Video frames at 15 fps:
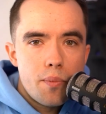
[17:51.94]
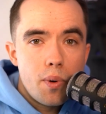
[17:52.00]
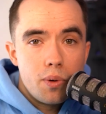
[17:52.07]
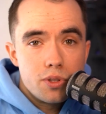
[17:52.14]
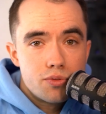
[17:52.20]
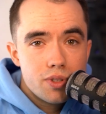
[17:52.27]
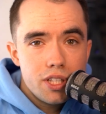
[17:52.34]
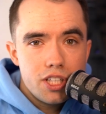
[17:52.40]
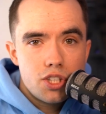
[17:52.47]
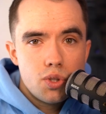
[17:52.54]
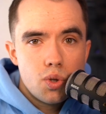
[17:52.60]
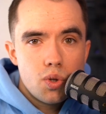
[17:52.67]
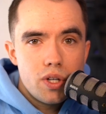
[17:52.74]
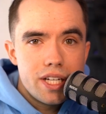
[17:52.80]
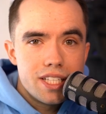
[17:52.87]
But what's really
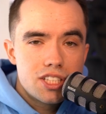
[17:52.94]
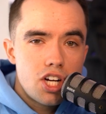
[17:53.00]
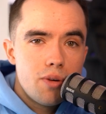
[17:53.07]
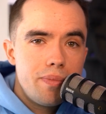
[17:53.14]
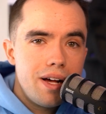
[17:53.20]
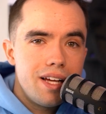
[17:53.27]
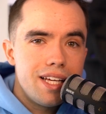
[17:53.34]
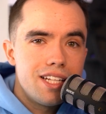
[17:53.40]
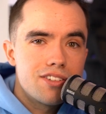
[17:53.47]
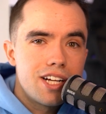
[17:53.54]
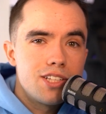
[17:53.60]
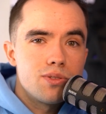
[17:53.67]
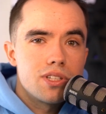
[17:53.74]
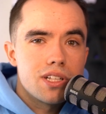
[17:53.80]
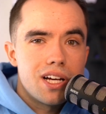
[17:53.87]
cool is Copilot
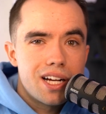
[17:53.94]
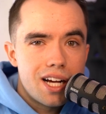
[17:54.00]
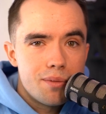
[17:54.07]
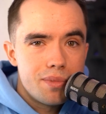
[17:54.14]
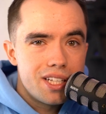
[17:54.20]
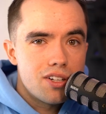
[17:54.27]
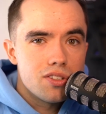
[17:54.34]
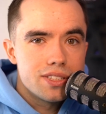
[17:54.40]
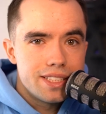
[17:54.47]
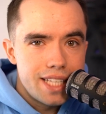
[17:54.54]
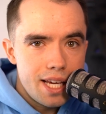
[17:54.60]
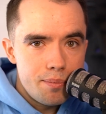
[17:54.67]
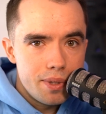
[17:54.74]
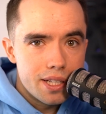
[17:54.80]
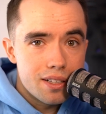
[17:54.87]
integrates with a company called
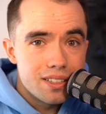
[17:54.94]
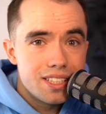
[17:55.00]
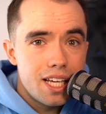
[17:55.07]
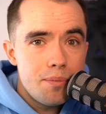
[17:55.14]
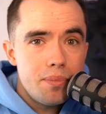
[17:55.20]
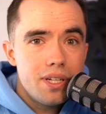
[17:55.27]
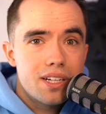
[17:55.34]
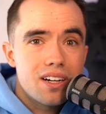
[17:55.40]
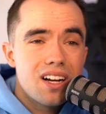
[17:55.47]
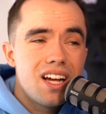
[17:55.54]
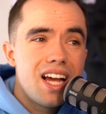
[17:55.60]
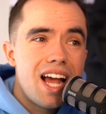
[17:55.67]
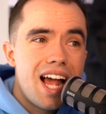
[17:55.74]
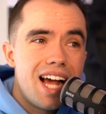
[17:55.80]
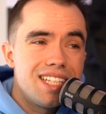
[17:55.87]
Zapier. Zapier
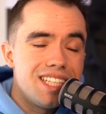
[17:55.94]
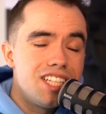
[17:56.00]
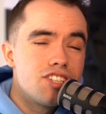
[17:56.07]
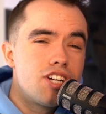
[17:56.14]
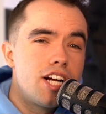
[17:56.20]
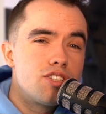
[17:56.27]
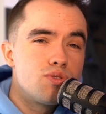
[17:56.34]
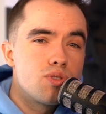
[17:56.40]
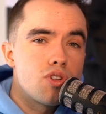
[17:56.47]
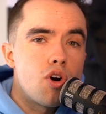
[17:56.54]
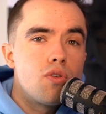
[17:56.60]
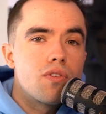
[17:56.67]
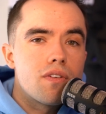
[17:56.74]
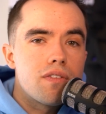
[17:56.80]
has integrations with over